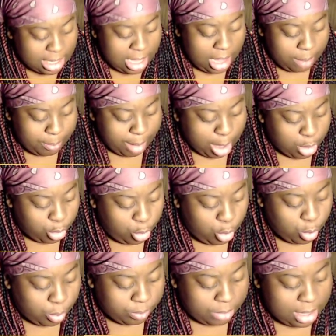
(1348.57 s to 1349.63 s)
by
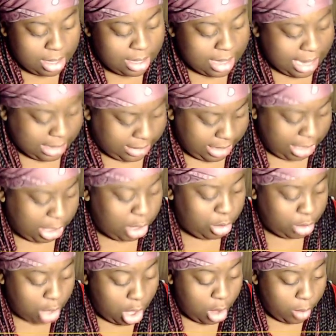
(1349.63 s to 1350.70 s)
whom, I think you
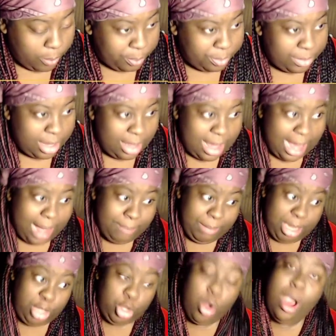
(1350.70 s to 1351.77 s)
know, I mean
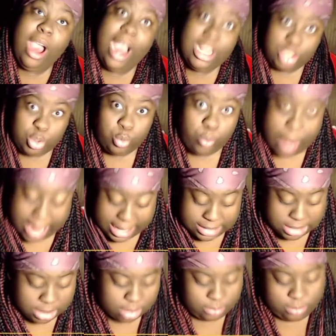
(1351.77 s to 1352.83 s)
your Aunt Red.
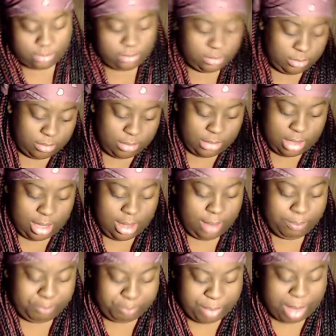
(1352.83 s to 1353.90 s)

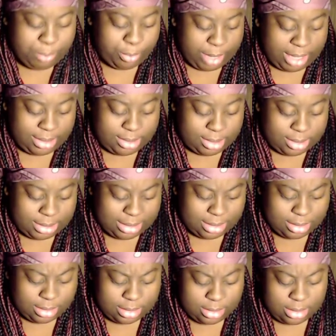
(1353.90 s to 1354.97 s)
Bibwit,
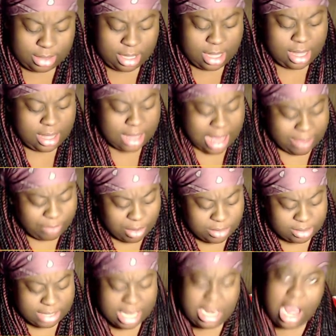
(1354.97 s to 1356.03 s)
have you seen
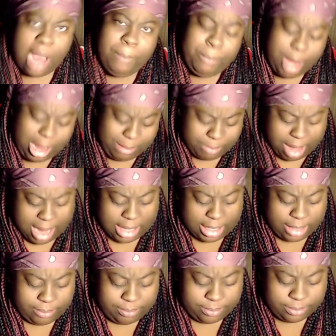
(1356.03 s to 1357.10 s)
Humbug Molly?
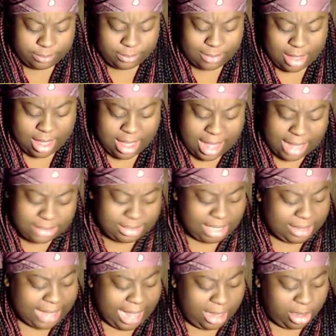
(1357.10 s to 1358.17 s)
It's
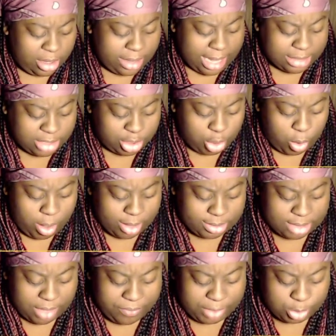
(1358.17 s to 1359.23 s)
unlike her not to throw herself
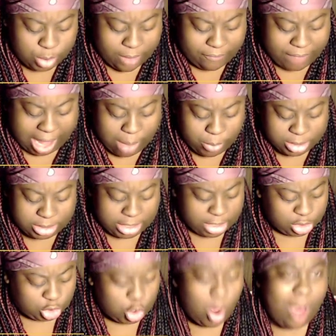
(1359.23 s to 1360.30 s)
into a fight where she can show
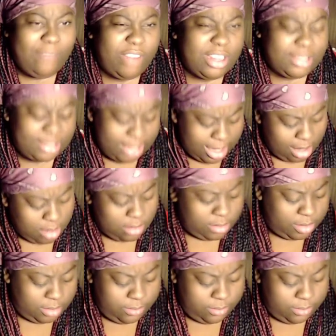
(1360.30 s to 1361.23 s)
off her skills.